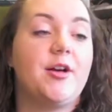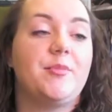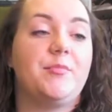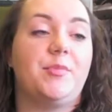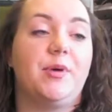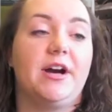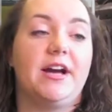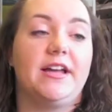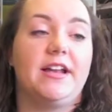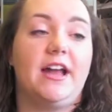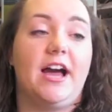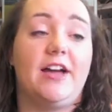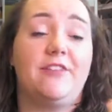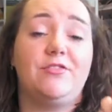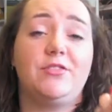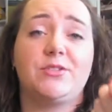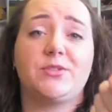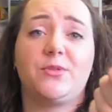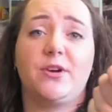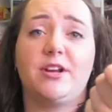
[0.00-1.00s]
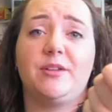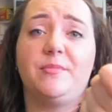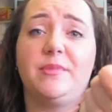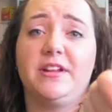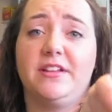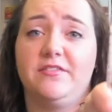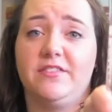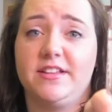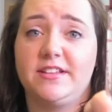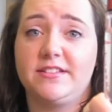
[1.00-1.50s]
but I've used quite a bit
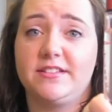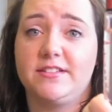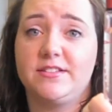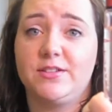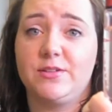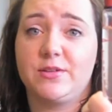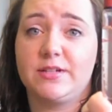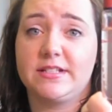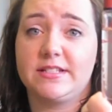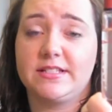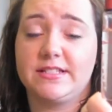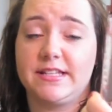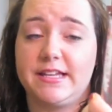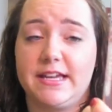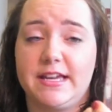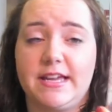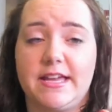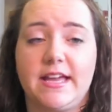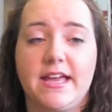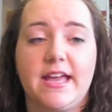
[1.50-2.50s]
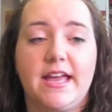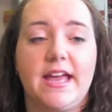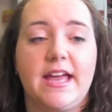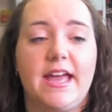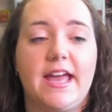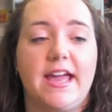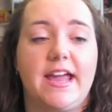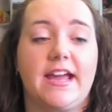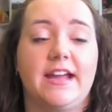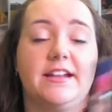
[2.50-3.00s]
of this, as you can see,
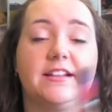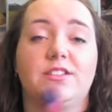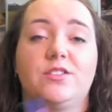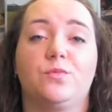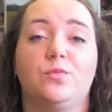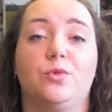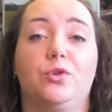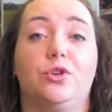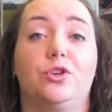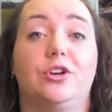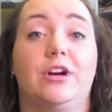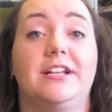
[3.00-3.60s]
and it's a roller.